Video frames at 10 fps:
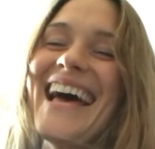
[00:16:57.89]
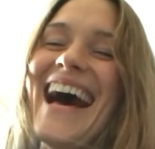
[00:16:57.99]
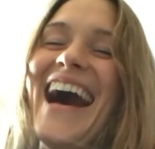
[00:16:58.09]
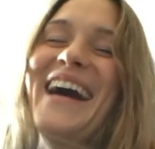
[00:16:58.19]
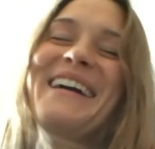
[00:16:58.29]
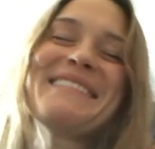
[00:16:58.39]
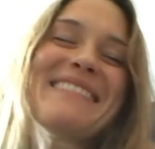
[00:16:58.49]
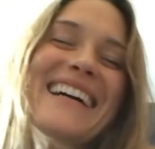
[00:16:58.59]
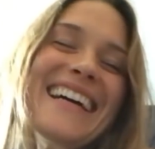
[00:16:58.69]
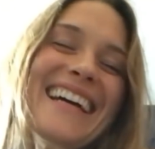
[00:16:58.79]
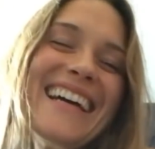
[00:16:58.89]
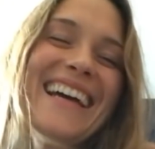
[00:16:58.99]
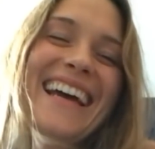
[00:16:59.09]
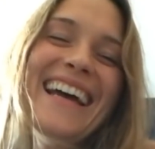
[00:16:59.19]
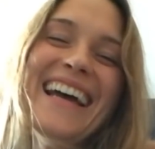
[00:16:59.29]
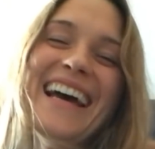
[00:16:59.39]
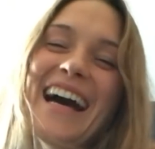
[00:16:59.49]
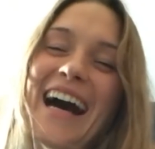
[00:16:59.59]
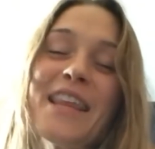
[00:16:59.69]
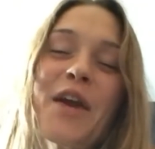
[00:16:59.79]
um,
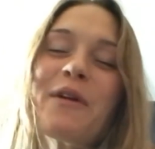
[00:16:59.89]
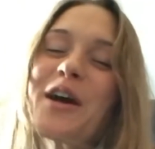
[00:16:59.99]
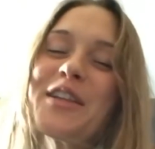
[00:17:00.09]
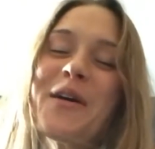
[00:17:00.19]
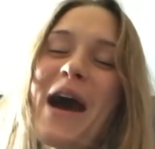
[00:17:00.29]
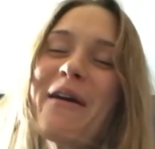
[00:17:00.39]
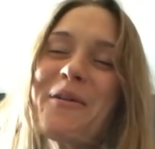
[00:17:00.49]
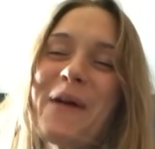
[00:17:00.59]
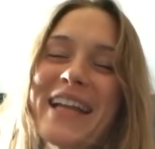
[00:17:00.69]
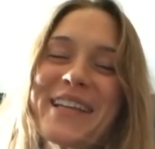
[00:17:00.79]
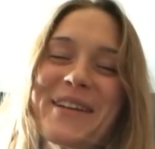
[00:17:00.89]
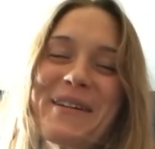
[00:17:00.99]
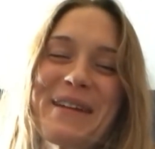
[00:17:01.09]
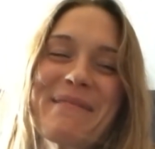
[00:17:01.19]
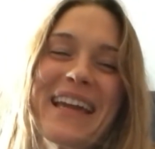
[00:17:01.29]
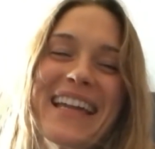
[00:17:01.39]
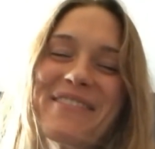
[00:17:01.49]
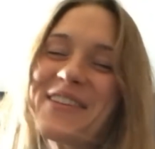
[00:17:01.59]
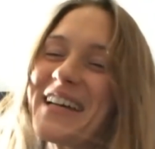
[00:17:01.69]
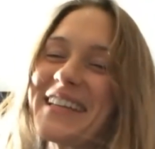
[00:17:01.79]
I think we all know how it went. You know what I mean?
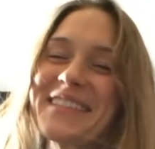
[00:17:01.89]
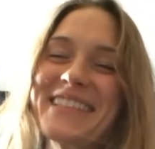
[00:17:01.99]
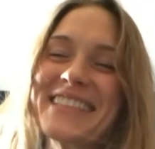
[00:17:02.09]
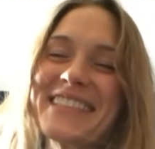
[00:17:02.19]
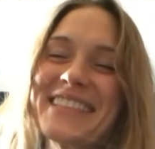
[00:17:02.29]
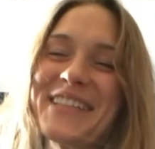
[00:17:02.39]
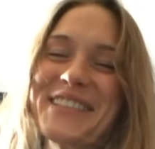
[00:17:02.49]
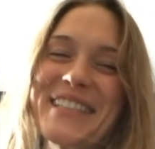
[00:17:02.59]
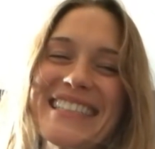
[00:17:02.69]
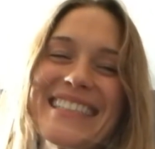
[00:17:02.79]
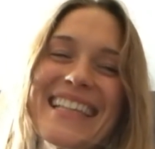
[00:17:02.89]
If you look at the results, you can